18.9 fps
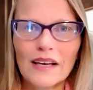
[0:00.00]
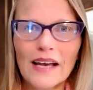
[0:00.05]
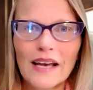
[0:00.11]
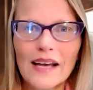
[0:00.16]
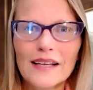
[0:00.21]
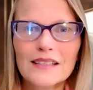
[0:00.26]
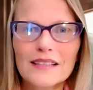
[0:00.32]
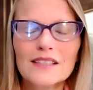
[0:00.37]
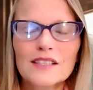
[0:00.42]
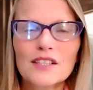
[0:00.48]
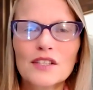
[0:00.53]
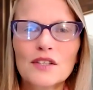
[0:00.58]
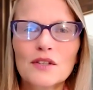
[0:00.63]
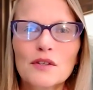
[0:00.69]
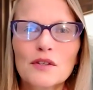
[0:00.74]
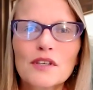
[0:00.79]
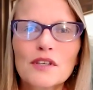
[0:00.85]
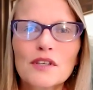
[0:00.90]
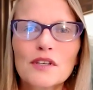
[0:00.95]
And
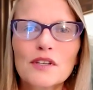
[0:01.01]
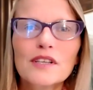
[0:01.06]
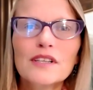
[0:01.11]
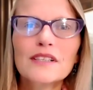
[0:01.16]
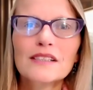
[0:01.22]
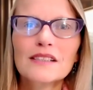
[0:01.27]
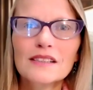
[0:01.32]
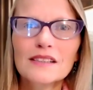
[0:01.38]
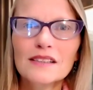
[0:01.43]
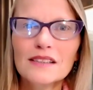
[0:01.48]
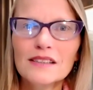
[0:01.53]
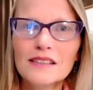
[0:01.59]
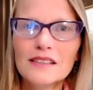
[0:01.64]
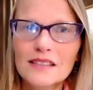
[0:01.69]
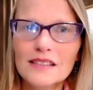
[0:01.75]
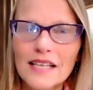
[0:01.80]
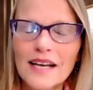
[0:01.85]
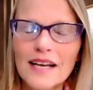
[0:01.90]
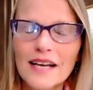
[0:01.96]
your
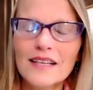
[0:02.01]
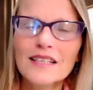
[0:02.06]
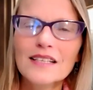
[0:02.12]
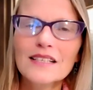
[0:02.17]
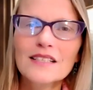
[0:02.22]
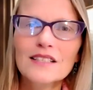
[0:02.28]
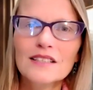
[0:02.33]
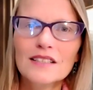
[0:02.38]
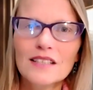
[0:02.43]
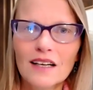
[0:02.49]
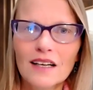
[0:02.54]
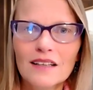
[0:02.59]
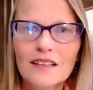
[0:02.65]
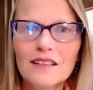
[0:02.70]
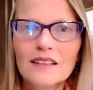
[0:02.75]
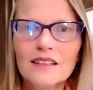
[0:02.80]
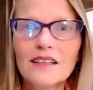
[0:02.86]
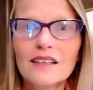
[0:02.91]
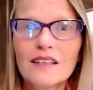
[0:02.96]
second
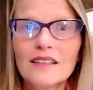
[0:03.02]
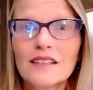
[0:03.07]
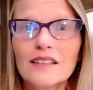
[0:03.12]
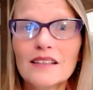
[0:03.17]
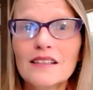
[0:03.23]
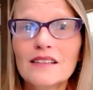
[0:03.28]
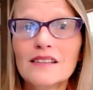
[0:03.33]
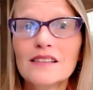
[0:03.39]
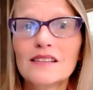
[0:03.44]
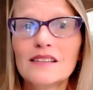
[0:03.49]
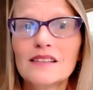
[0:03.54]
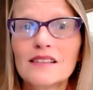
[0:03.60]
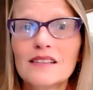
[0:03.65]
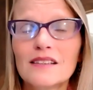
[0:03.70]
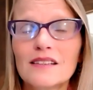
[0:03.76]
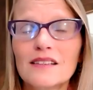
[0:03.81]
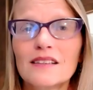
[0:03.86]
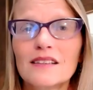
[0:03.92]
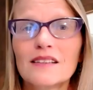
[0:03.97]
chakra
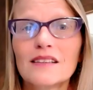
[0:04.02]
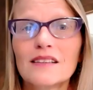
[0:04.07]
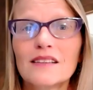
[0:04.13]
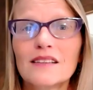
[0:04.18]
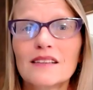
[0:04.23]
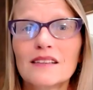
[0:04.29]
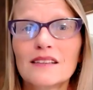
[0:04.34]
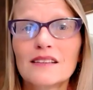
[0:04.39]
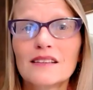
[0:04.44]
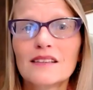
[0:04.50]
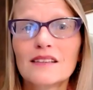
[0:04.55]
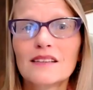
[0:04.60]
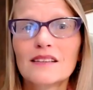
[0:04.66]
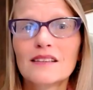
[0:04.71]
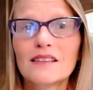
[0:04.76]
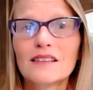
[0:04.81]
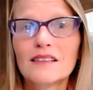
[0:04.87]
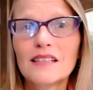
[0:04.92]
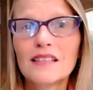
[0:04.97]
is
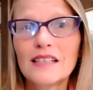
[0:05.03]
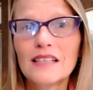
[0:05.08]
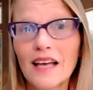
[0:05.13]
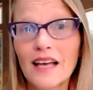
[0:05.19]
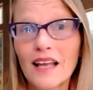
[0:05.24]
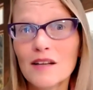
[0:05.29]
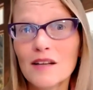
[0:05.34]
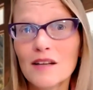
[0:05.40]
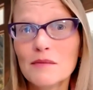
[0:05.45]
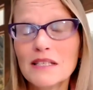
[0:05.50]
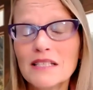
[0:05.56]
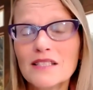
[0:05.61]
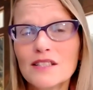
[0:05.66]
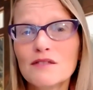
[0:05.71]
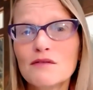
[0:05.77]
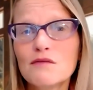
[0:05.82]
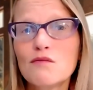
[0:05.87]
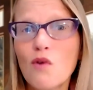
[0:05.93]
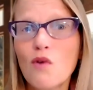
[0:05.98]
the
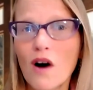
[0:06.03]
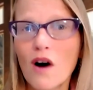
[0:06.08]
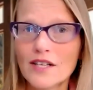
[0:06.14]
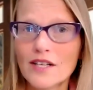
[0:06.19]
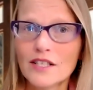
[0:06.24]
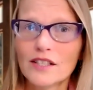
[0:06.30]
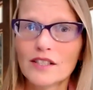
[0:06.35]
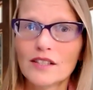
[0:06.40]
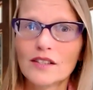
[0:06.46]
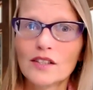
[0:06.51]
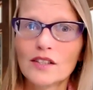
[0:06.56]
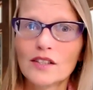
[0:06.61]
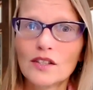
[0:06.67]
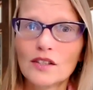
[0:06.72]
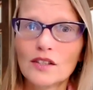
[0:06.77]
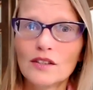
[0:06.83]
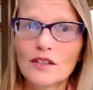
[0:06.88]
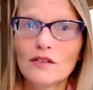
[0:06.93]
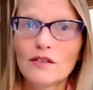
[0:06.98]
element of water
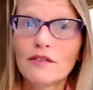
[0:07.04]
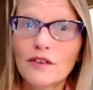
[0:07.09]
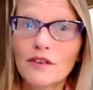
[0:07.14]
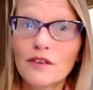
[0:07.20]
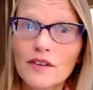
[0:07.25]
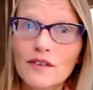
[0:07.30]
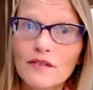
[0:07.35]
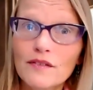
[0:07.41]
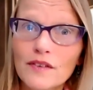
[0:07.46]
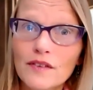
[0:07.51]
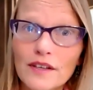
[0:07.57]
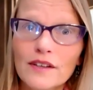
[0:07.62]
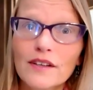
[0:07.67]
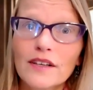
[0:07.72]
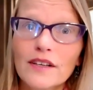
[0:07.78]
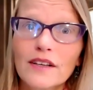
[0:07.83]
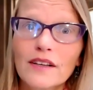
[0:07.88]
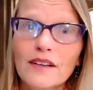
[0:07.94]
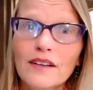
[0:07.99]
for a
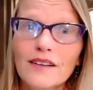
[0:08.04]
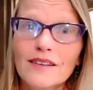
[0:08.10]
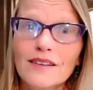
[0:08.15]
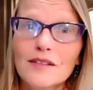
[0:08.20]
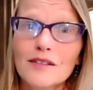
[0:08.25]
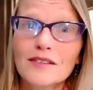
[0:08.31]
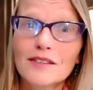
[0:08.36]
very